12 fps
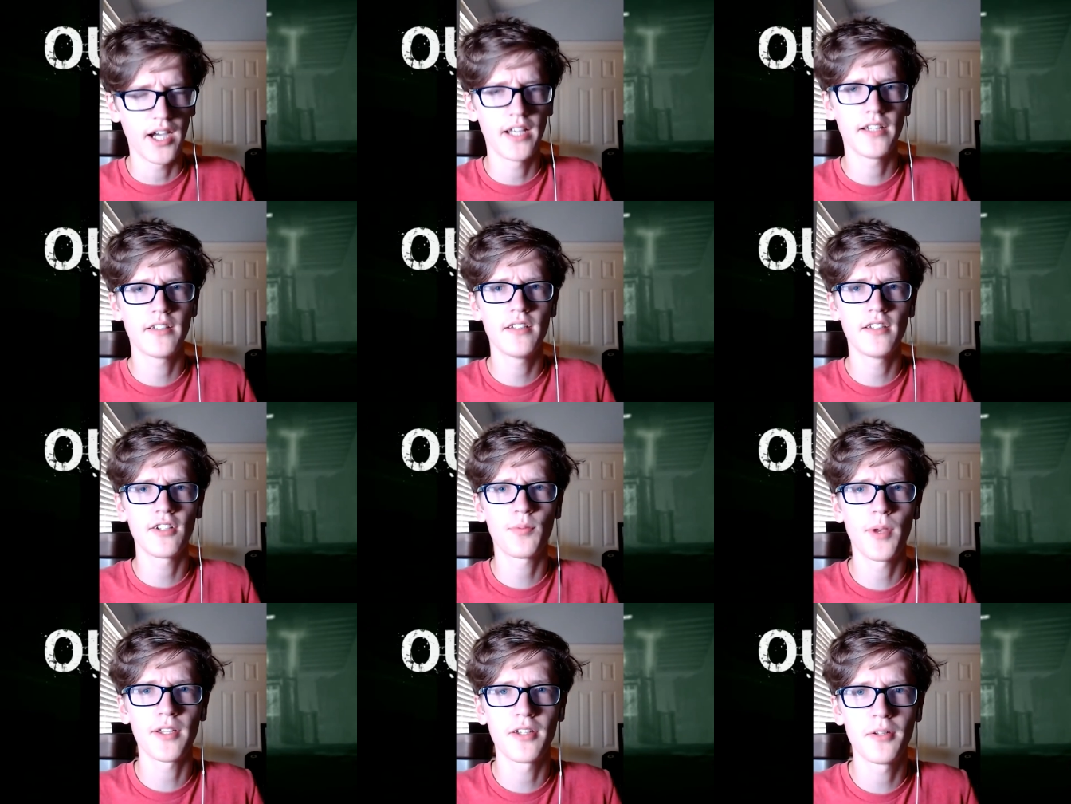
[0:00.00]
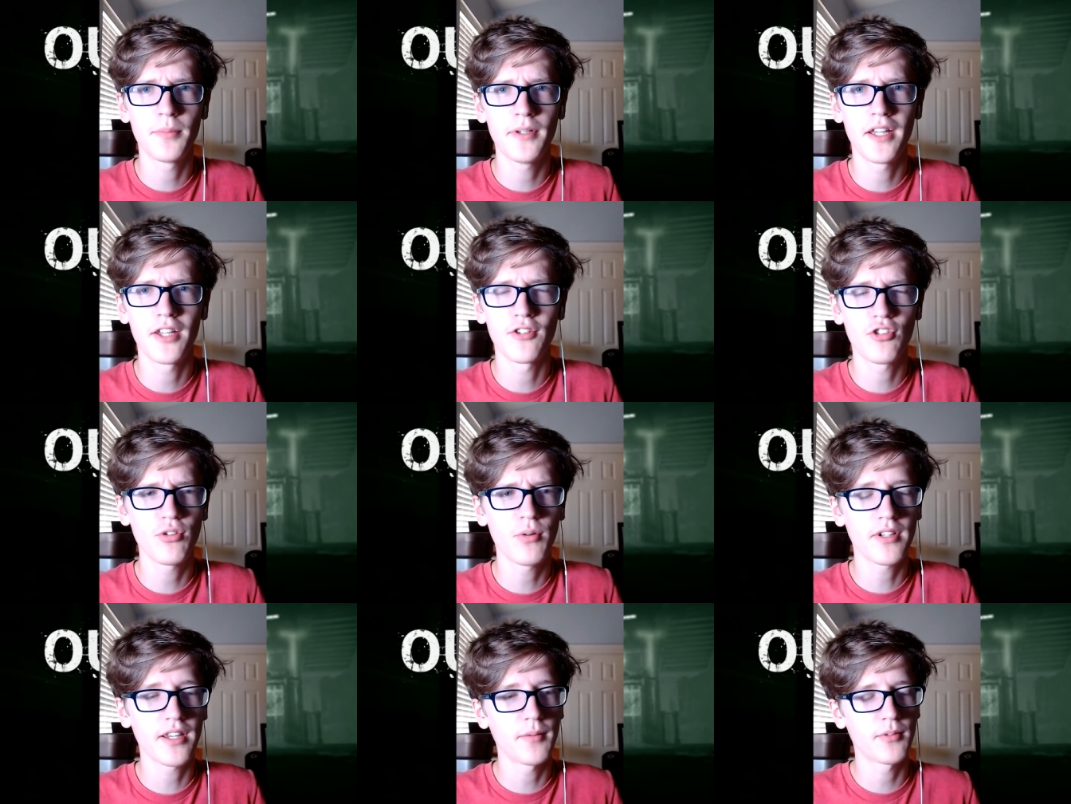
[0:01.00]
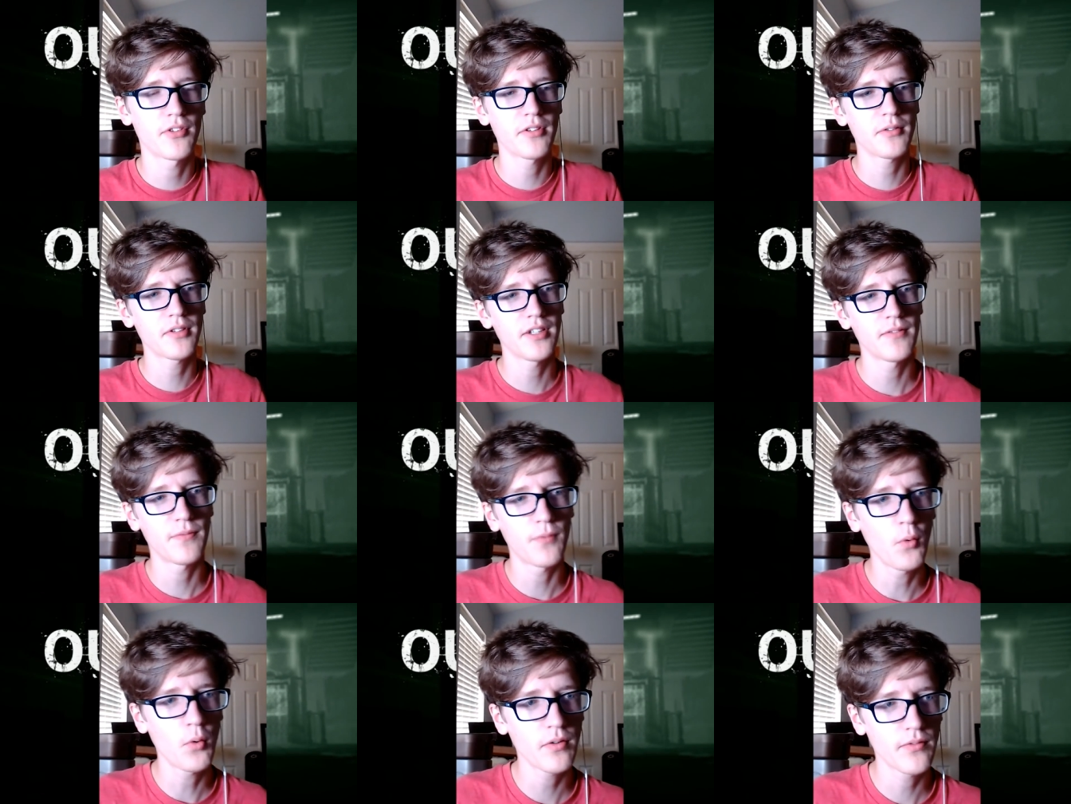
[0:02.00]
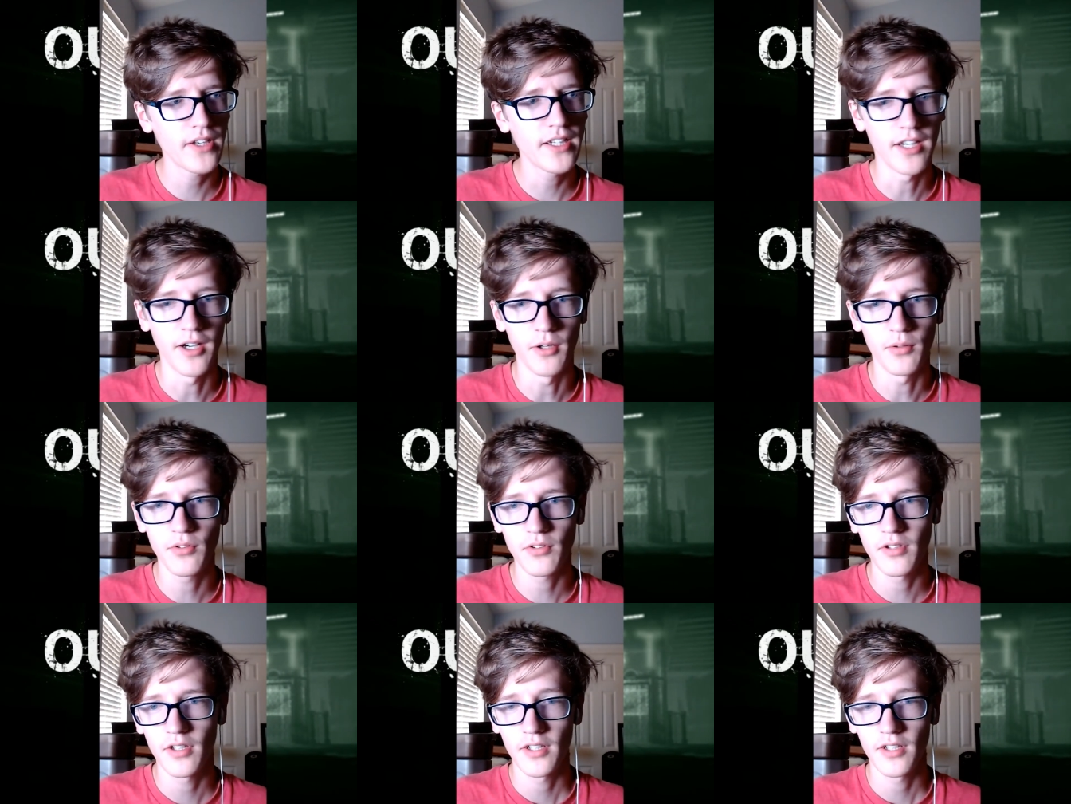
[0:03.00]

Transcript: I didn't expect it to be that short. That was literally four videos,